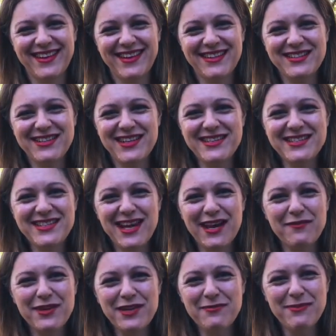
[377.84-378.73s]
Just
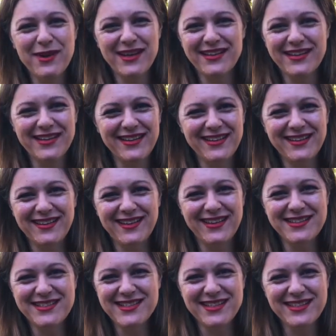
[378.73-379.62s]
having money
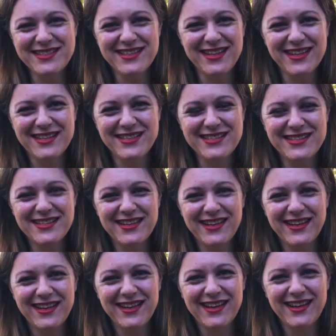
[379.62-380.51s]
and success
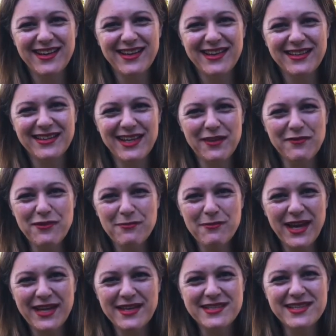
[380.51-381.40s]
never
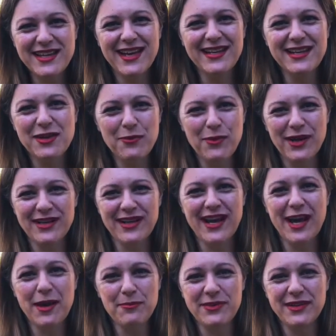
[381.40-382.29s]
makes anyone
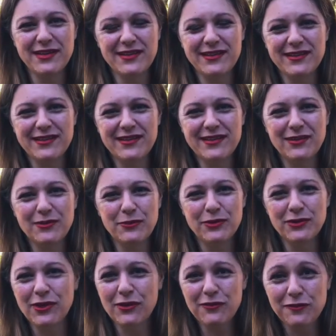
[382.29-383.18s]
happy.
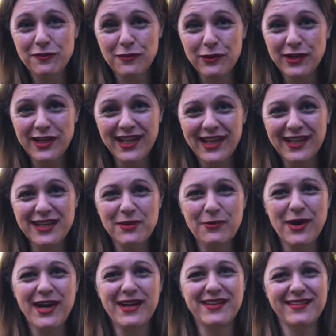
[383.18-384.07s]
Well, not fully
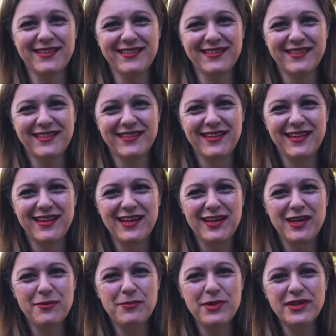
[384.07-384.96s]
anyway.
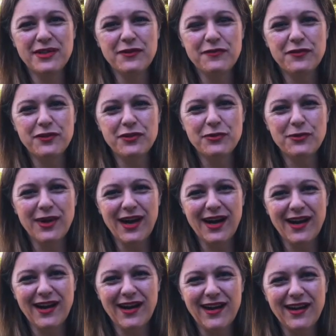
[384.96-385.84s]
But if you
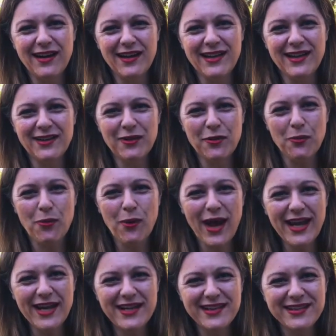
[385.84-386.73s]
are in an
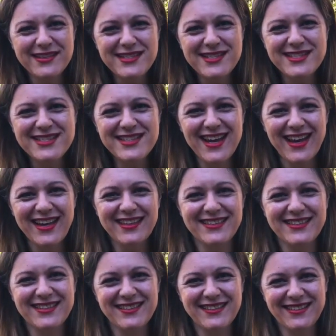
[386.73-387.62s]
awakened
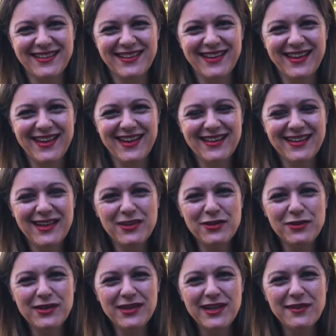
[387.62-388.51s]
state, then
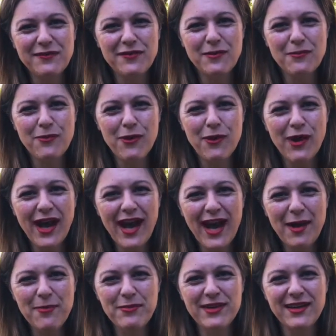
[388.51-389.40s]
you live a more
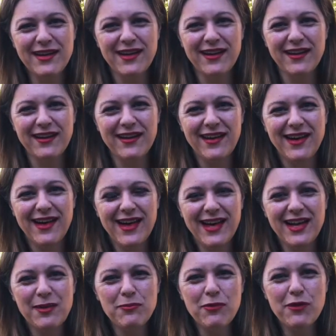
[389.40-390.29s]
happier
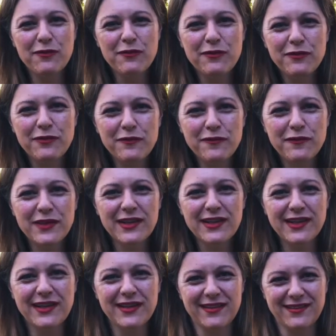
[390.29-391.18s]
and a more
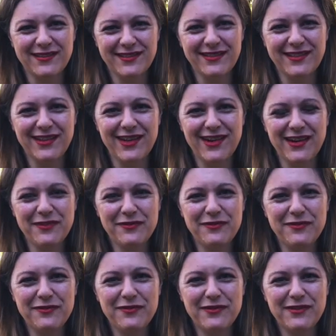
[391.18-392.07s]
fulfilling
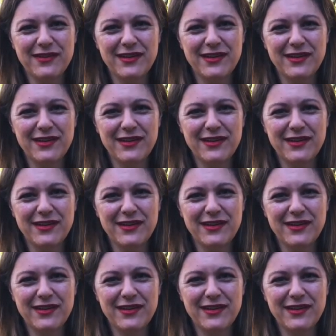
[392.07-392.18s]
life,